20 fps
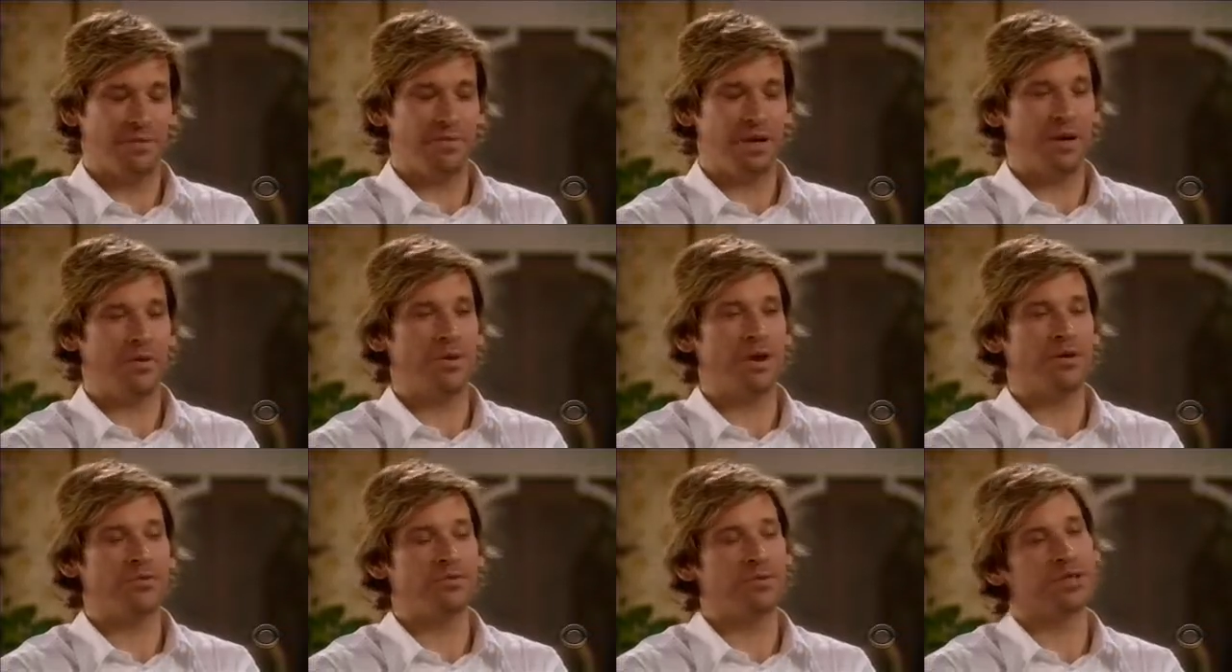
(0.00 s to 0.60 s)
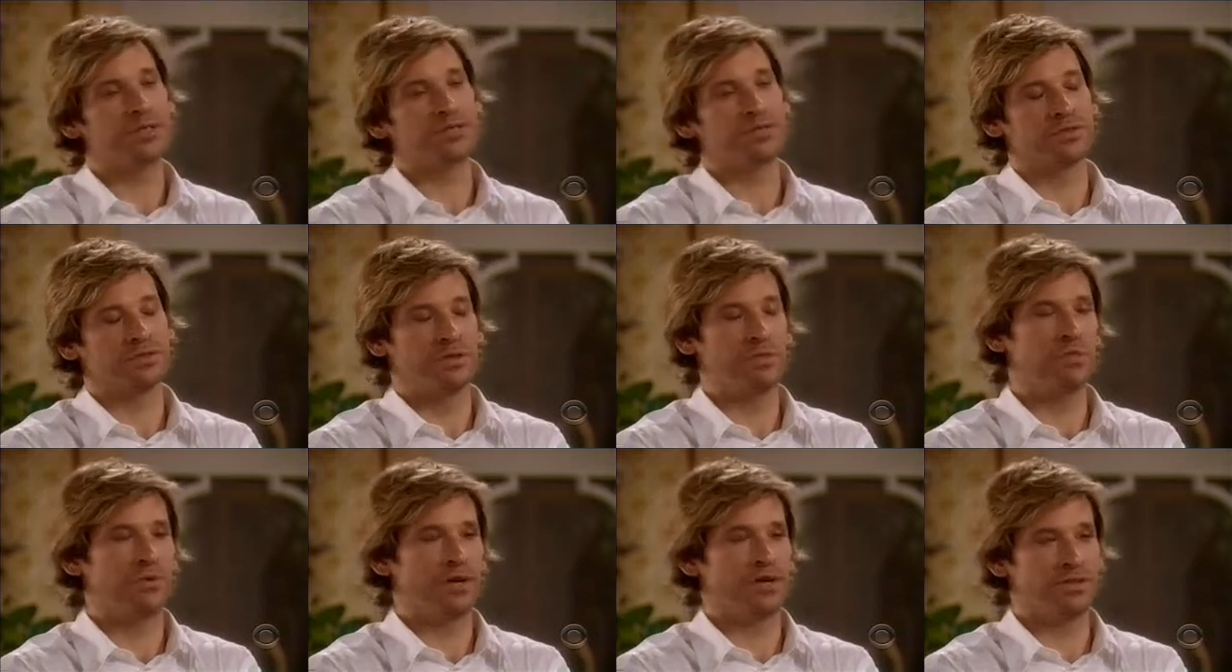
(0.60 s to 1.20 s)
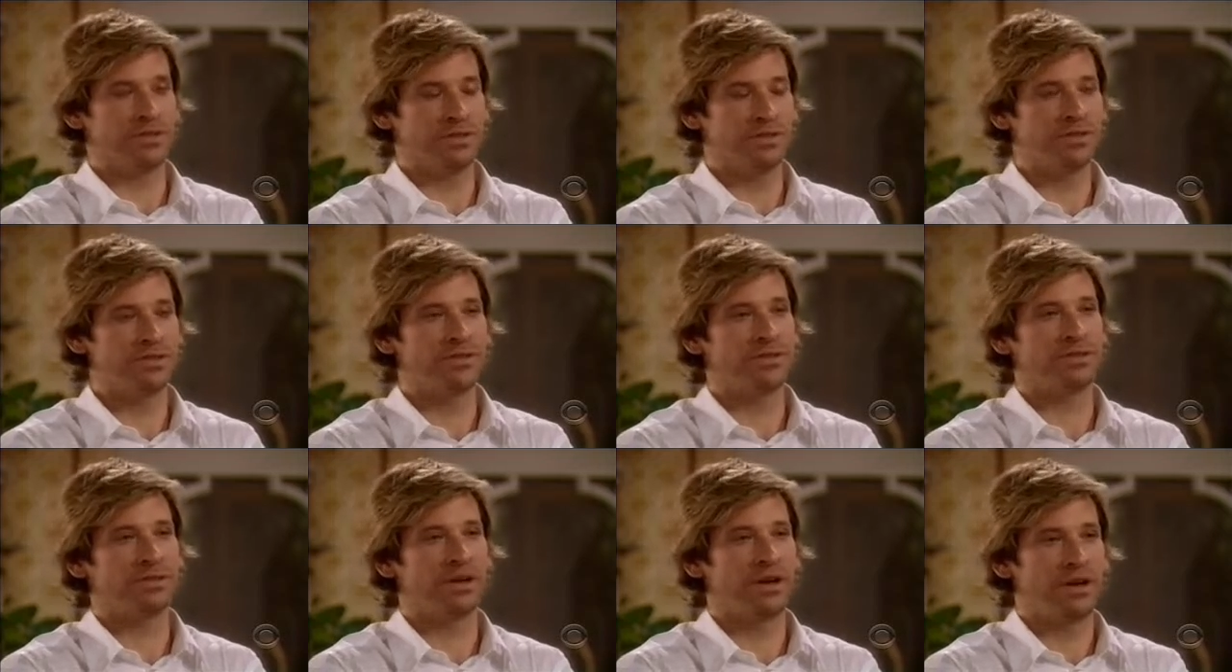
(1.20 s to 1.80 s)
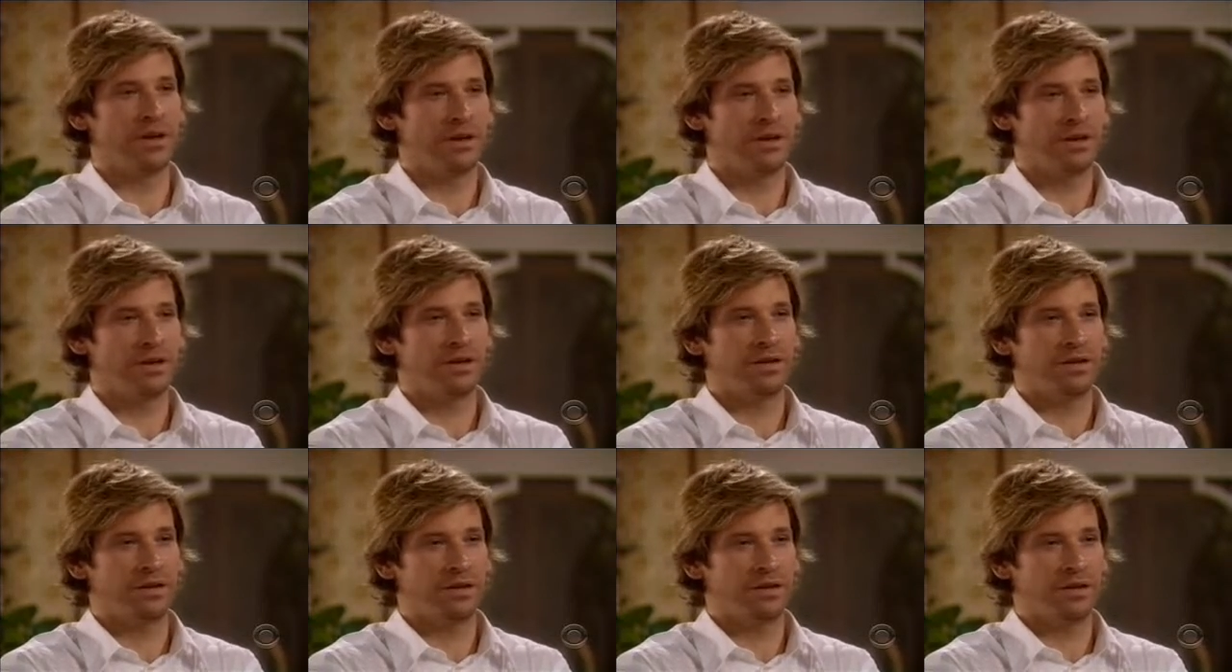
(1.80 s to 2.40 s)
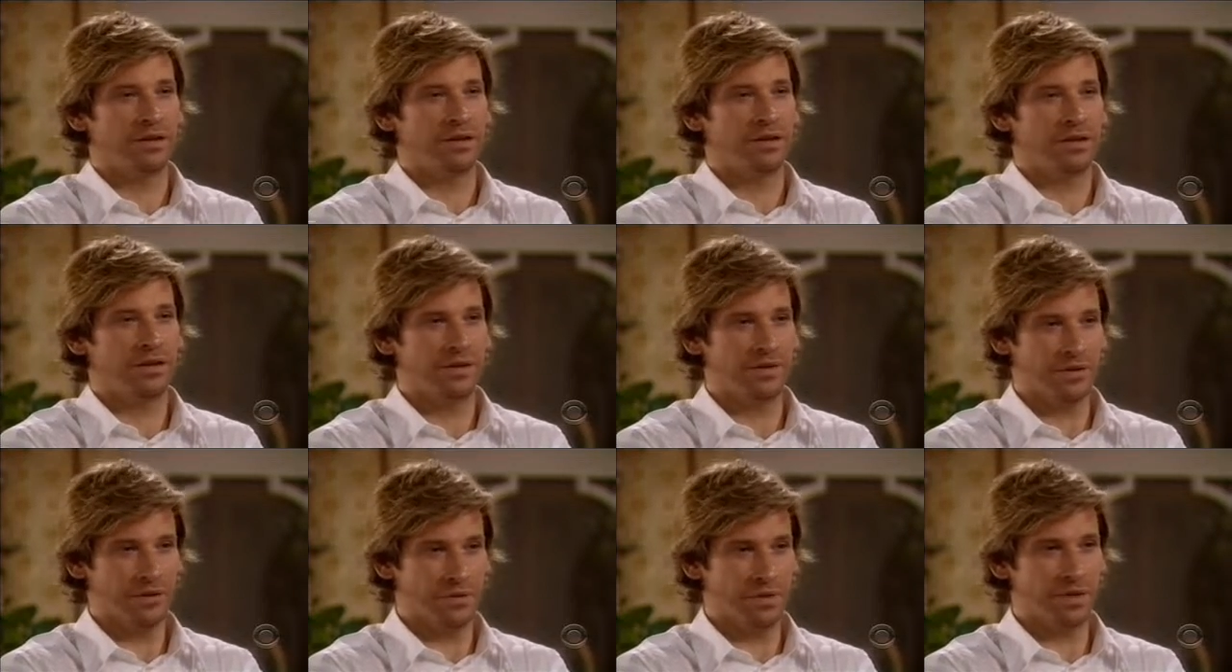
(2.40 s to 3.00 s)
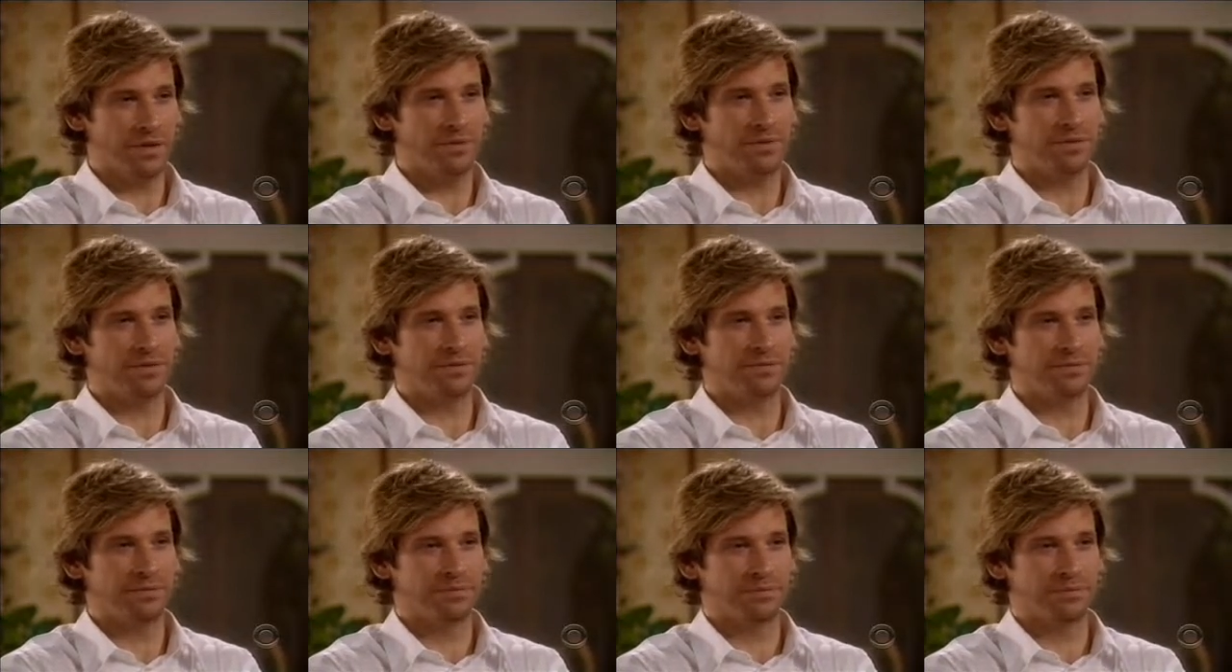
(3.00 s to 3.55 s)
My wife wants three presents, and you're one of them.